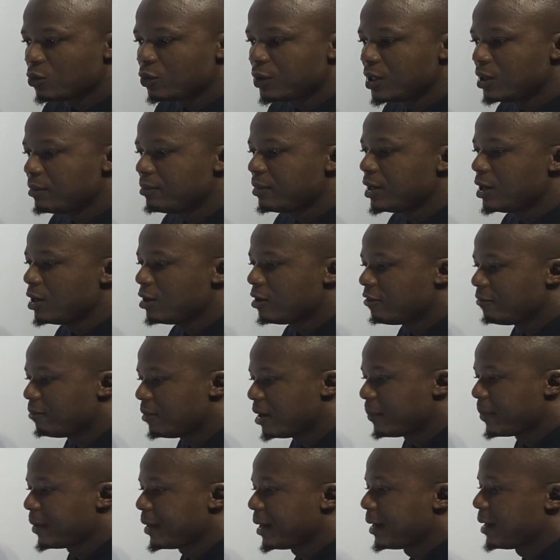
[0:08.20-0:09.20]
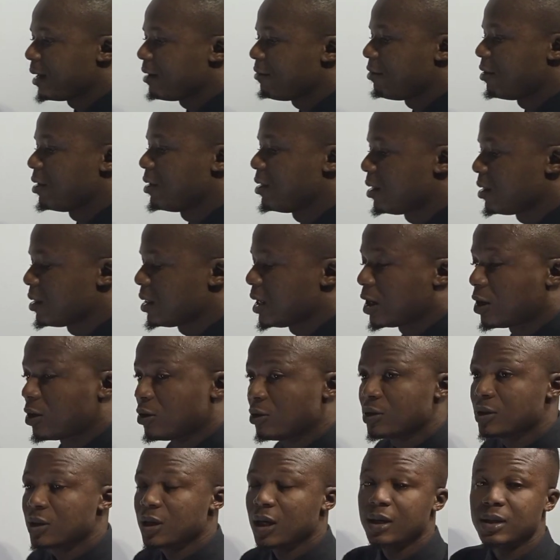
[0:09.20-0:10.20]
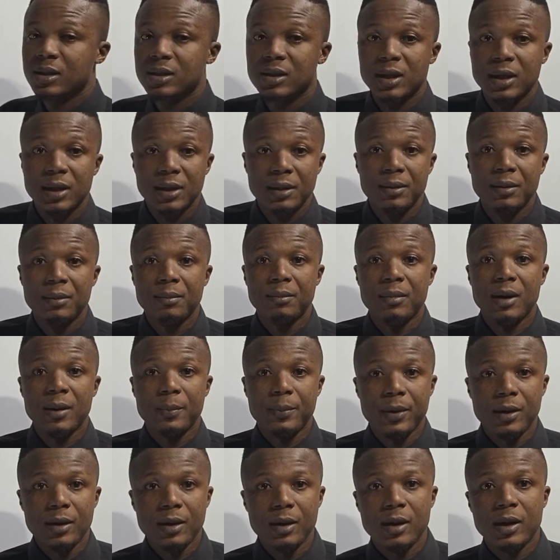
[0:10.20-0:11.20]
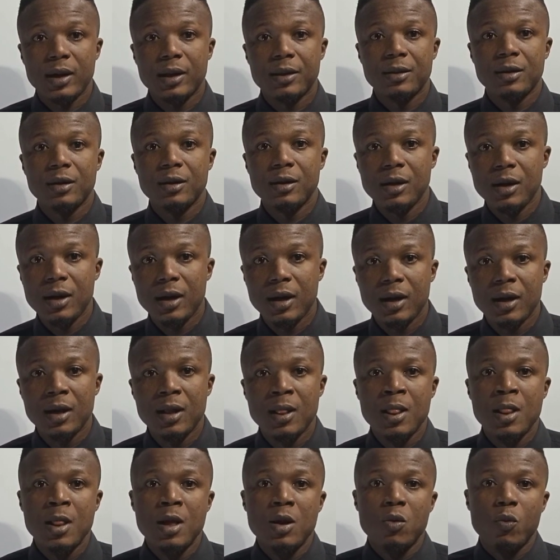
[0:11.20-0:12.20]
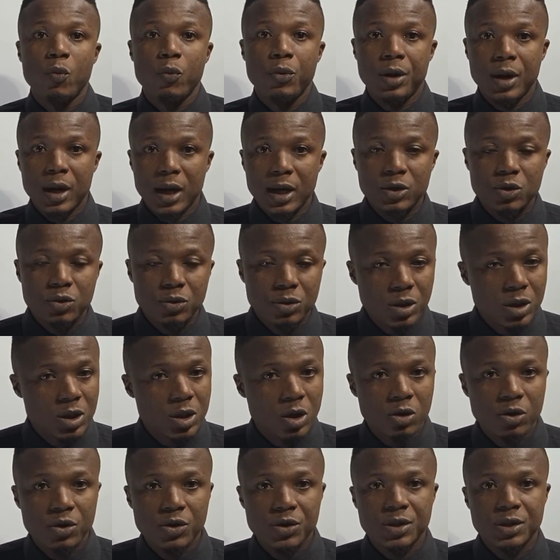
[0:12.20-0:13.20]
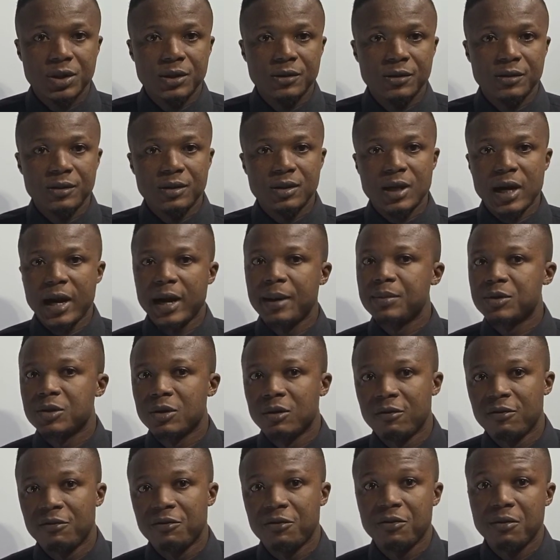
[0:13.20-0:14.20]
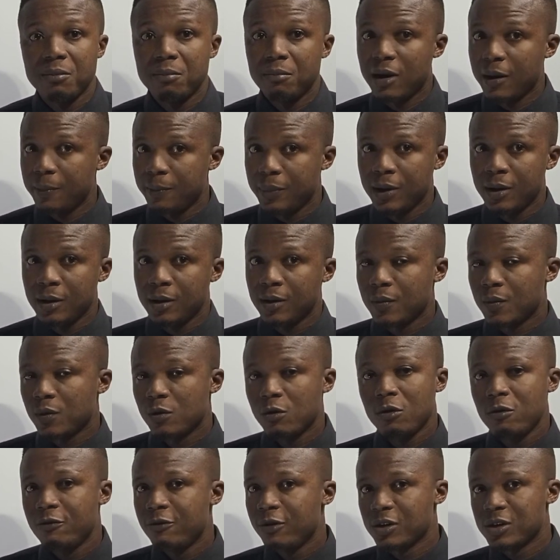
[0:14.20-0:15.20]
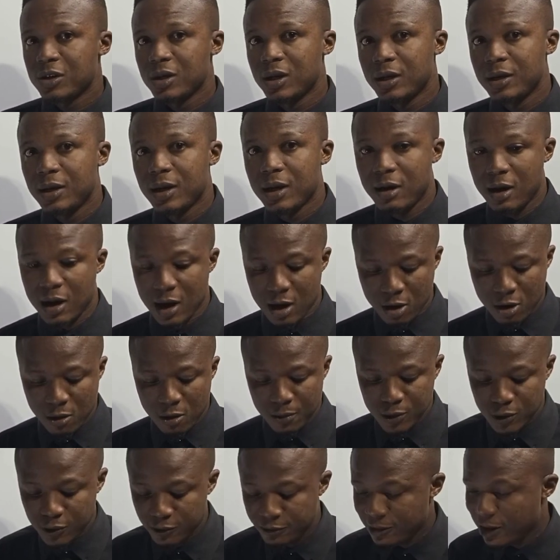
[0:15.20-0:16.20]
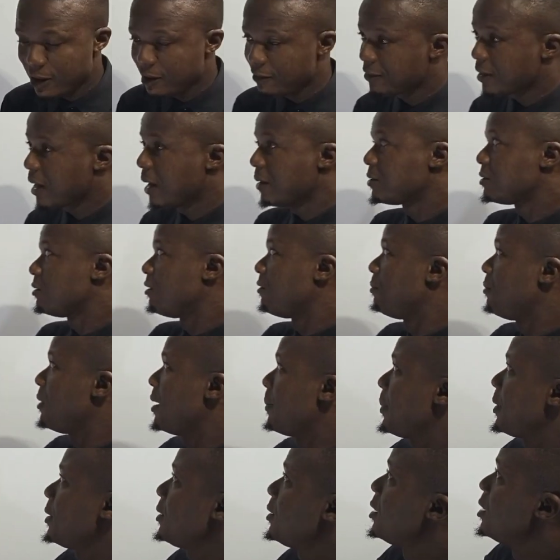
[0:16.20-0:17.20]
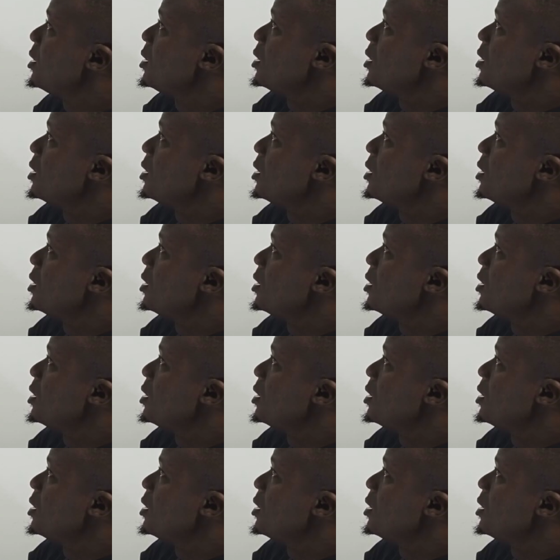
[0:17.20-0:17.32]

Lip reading: with the meaning of mapping and everything that concerns mapping, and here we are to discuss the types of mapping. Obviously, there are up to 5 types of mapping,